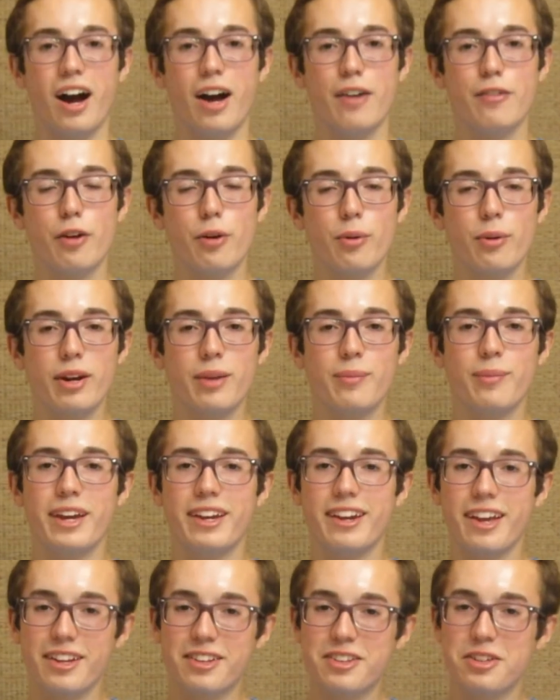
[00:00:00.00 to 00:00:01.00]
I've already made
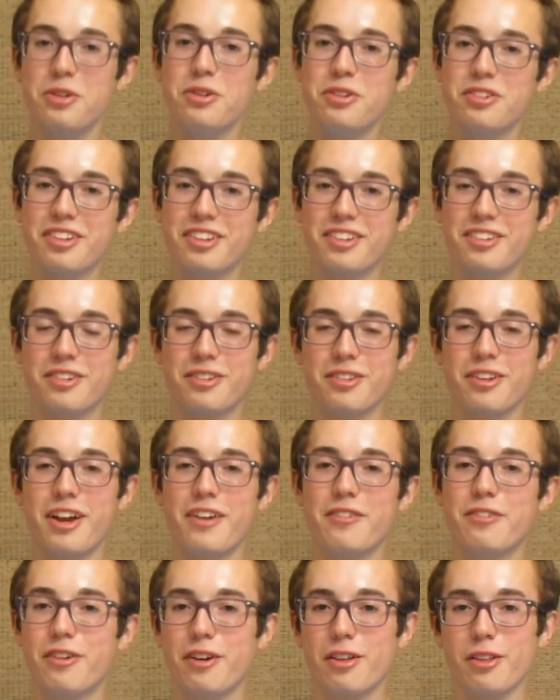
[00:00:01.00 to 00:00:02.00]
a 2 sensor line
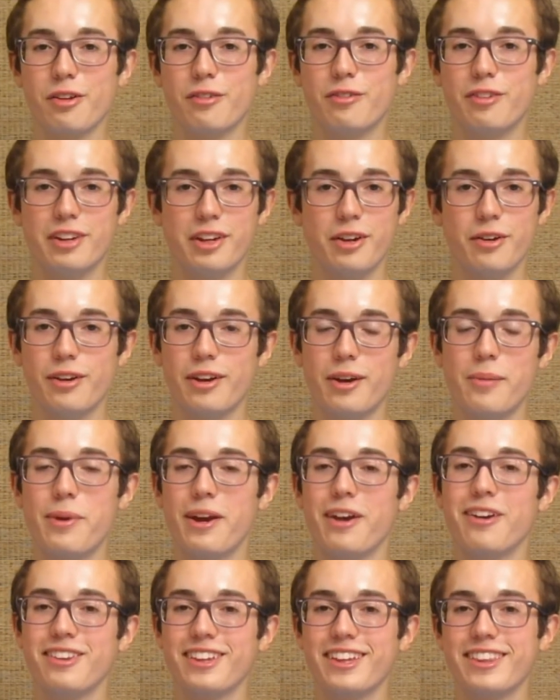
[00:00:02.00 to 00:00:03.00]
follower video and
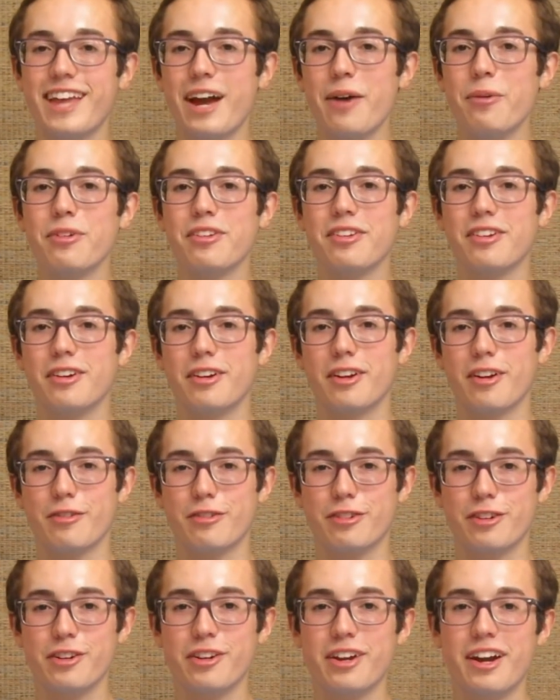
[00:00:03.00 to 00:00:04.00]
apparently that wasn't enough
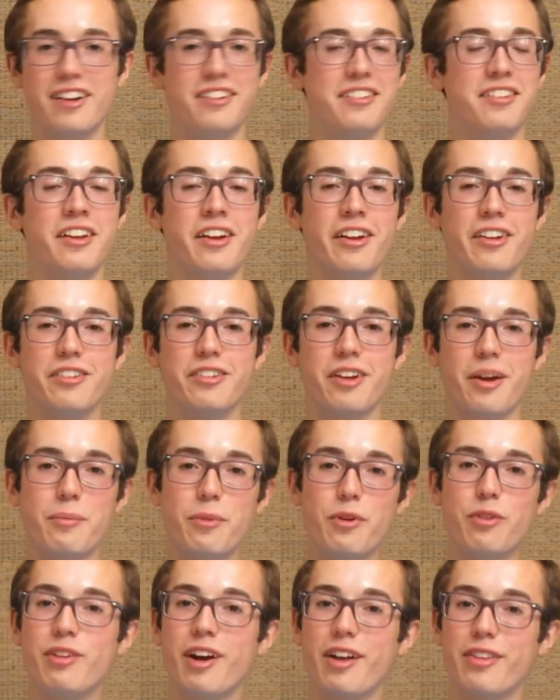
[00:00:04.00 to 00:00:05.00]
for you guys, so I
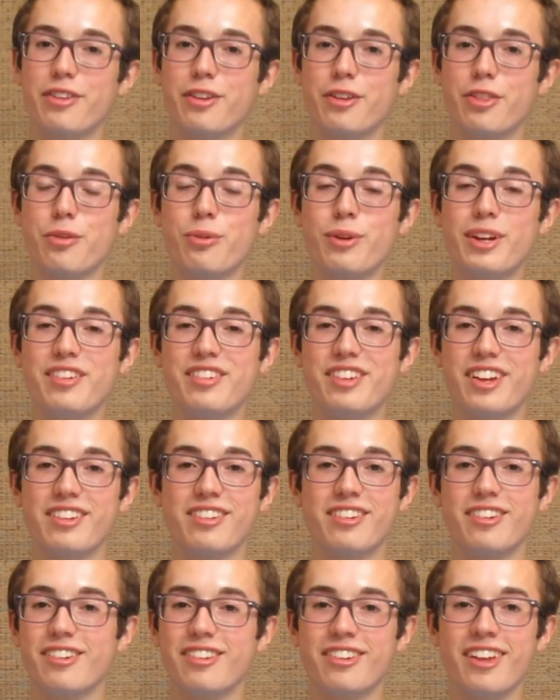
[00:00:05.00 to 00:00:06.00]
moved on to 3
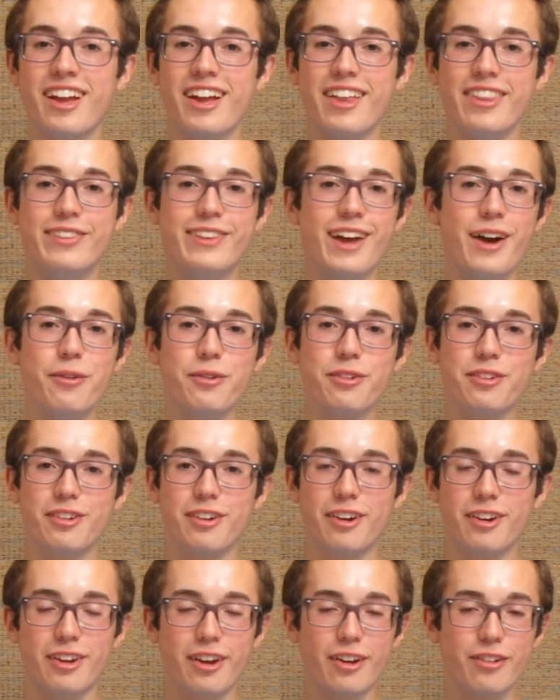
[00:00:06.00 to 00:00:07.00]
sensors. That wasn't
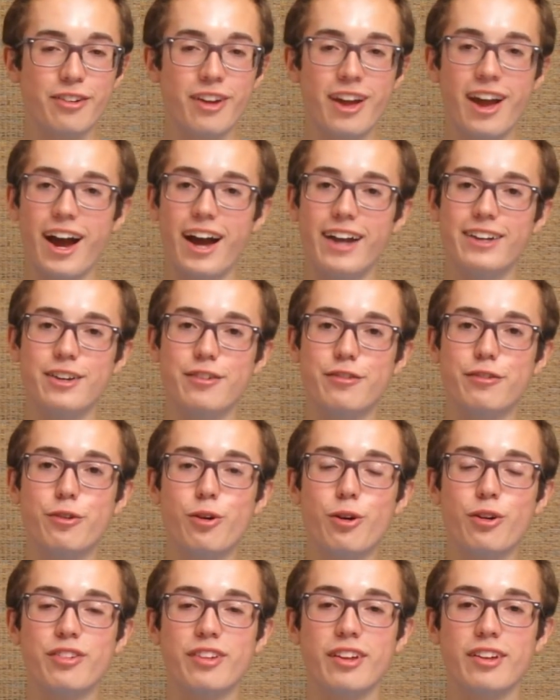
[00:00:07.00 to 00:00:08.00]
enough. I did
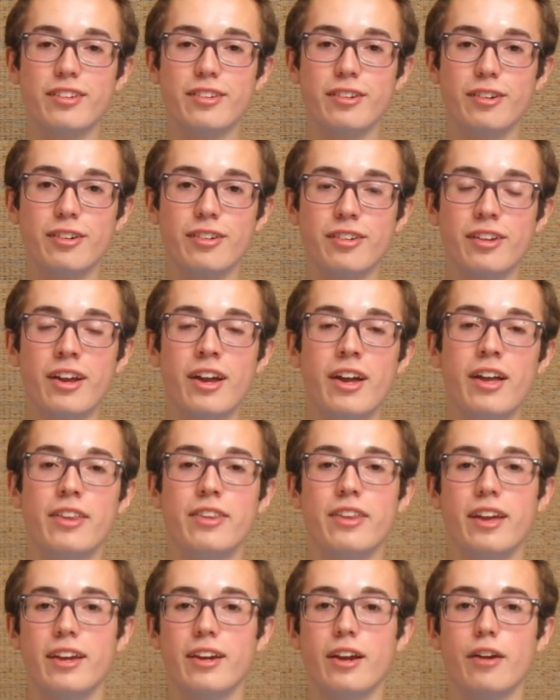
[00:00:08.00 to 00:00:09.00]
4 sensors.
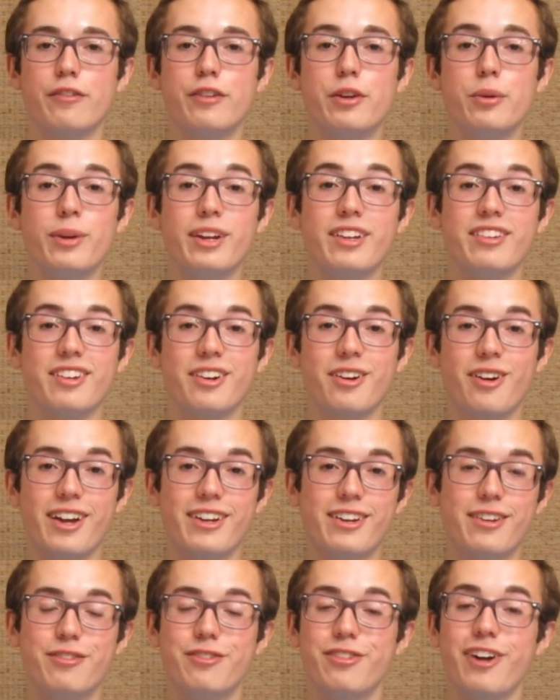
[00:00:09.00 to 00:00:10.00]
Then a few weeks ago I
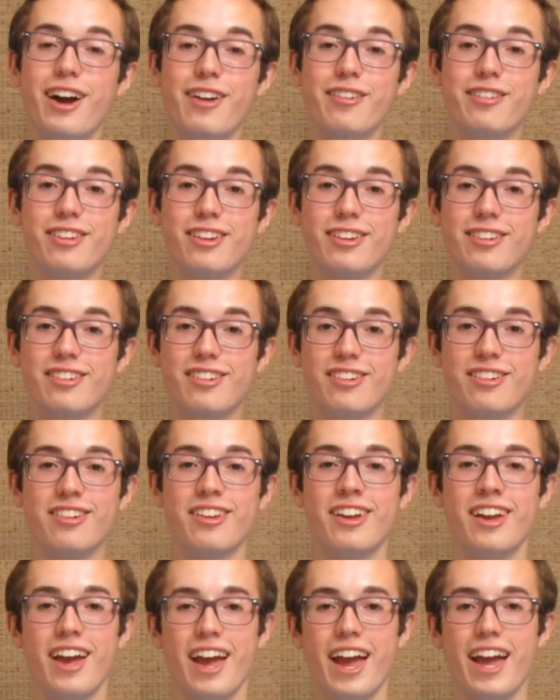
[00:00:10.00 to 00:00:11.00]
did 5 sensors
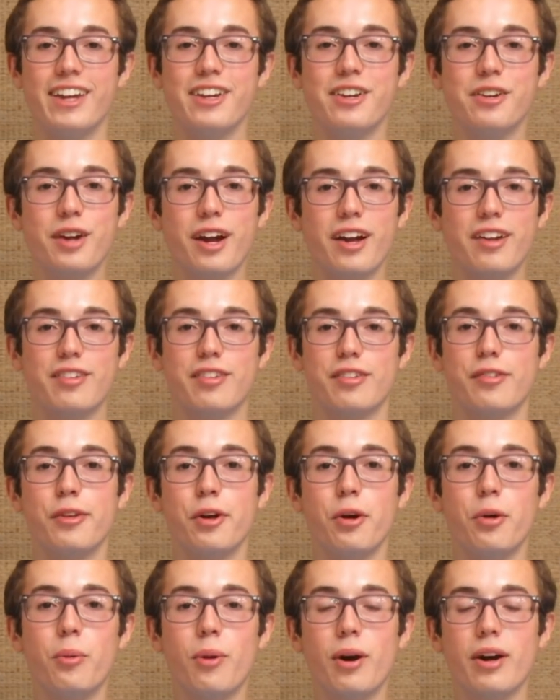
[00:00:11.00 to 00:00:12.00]
and you guys
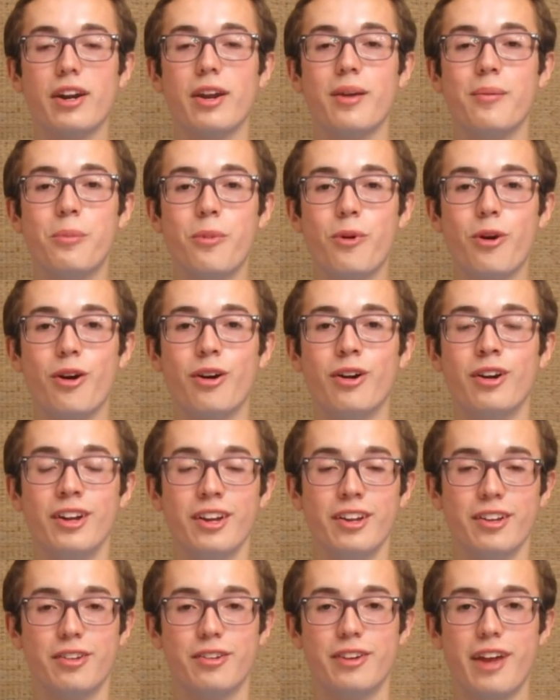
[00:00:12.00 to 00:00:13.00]
still wanted more.
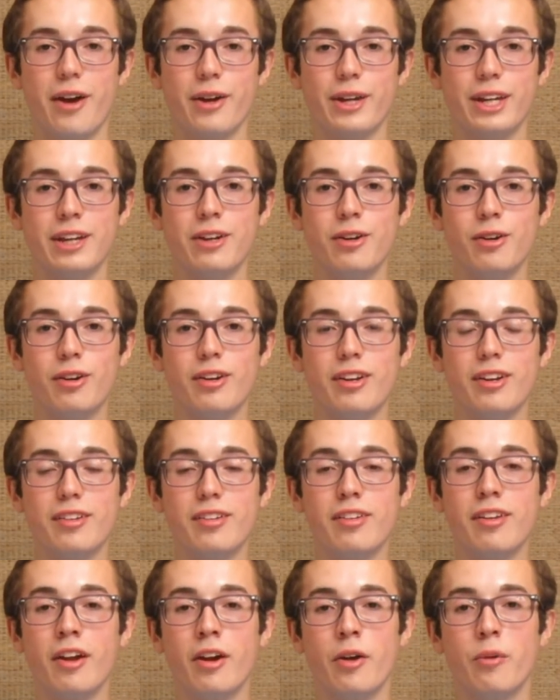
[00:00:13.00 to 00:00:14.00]
So now here it is.